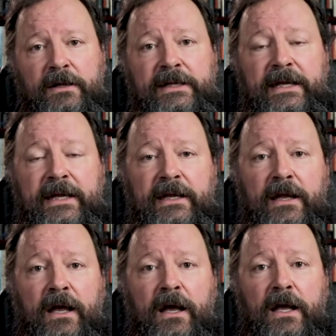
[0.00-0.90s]
the
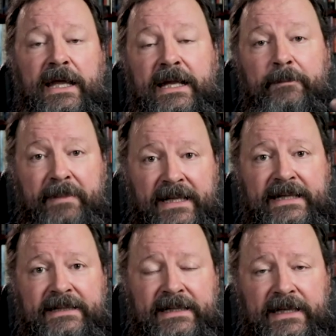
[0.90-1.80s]

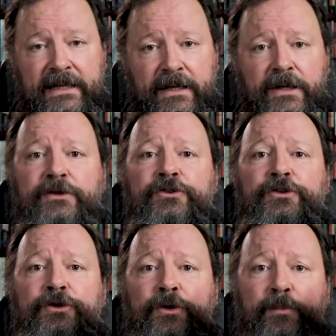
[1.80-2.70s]
inability
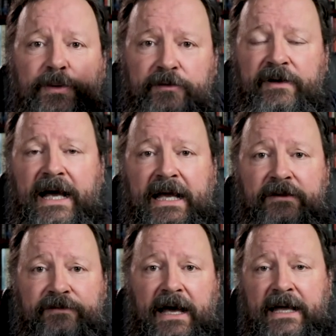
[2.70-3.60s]
to
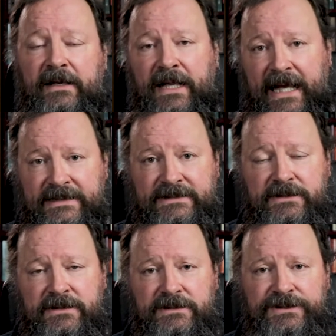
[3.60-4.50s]
provide final
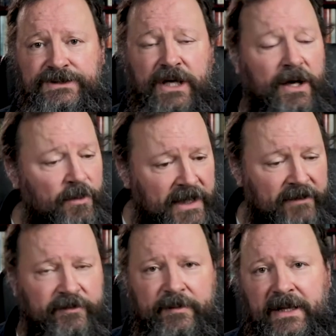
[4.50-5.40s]
answers with
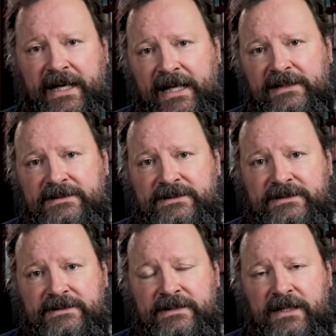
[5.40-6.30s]
everybody
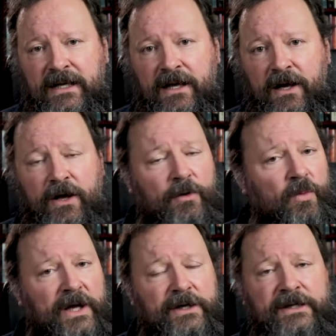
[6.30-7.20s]
else,
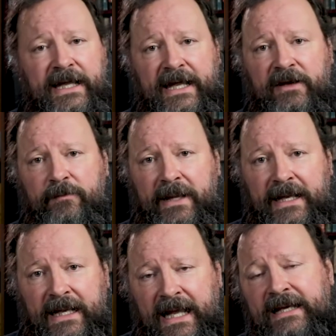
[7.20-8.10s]
whether they have
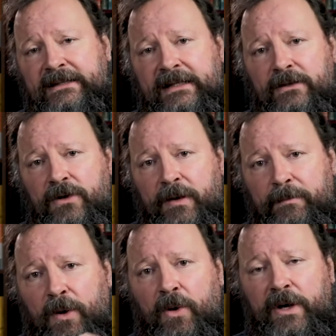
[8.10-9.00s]
been elected or
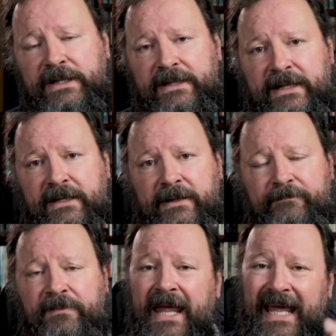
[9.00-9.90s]
appointed,
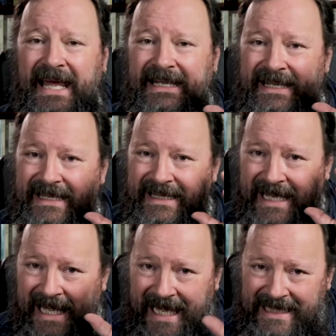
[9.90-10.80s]
and that
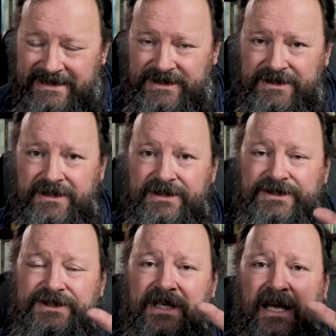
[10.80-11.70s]
the
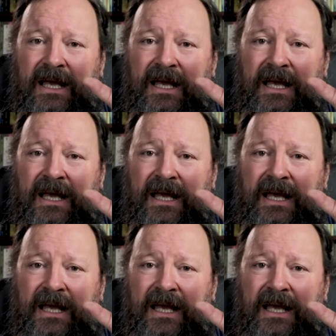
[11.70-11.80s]
answers